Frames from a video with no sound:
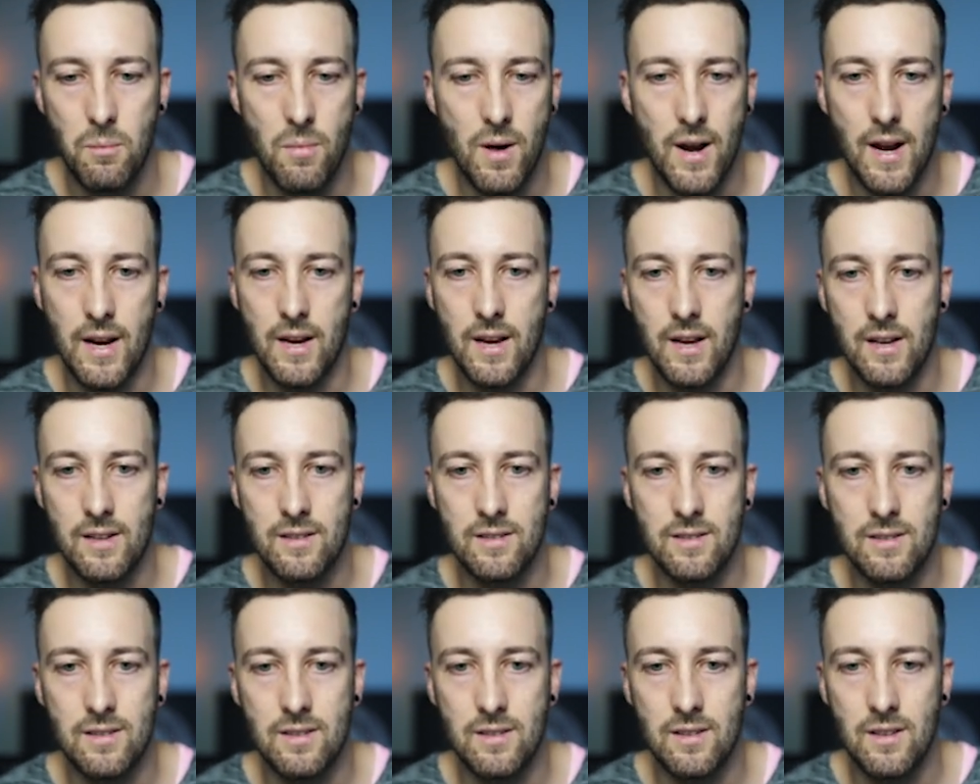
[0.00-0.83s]
But I
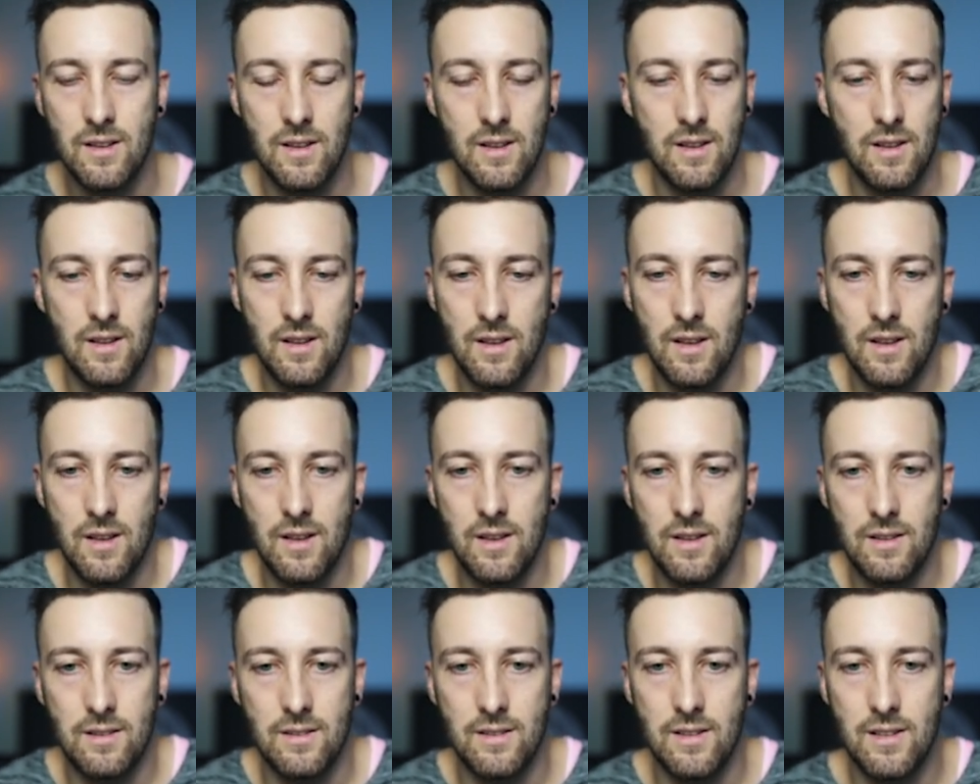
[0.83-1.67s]
guess
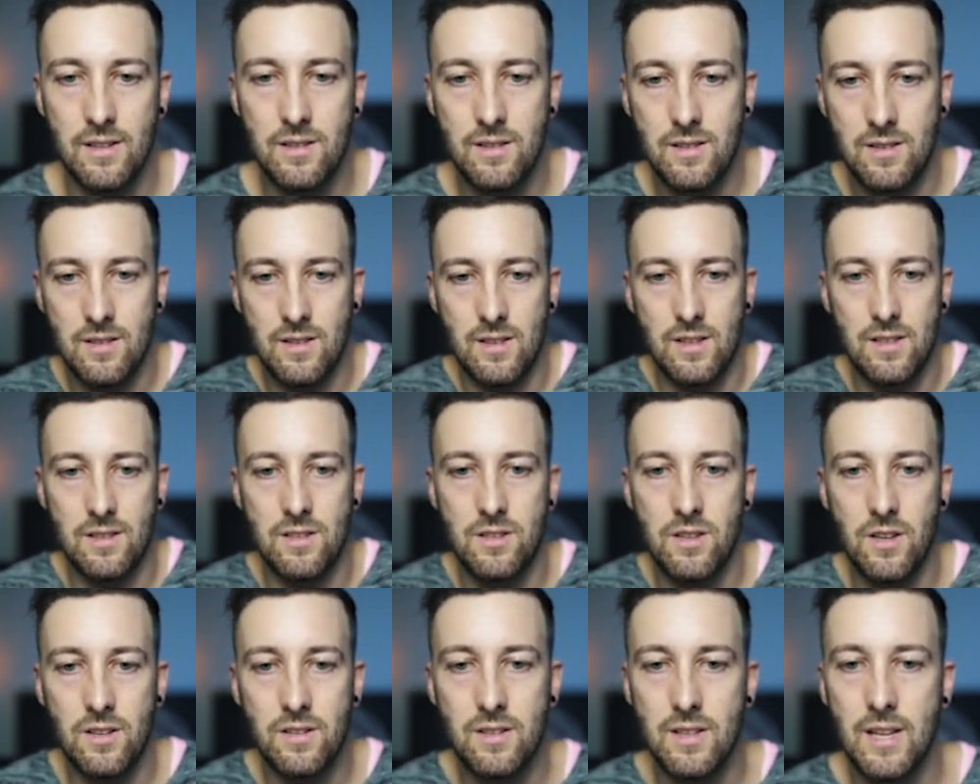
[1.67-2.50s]
this
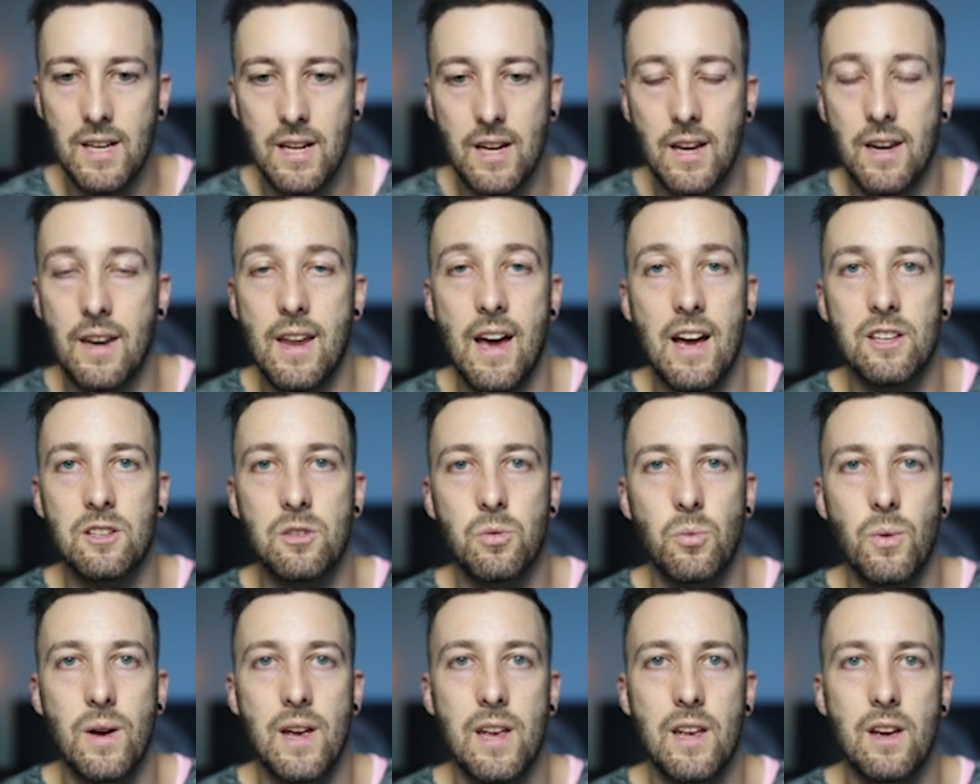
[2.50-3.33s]
is just like a
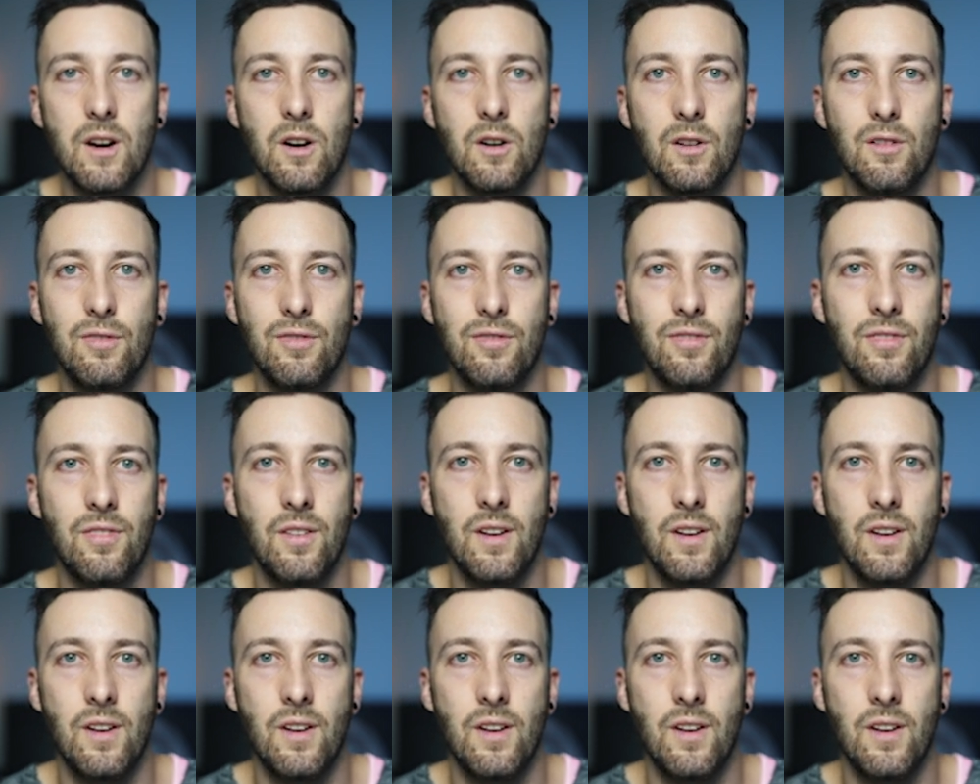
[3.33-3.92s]
nice way of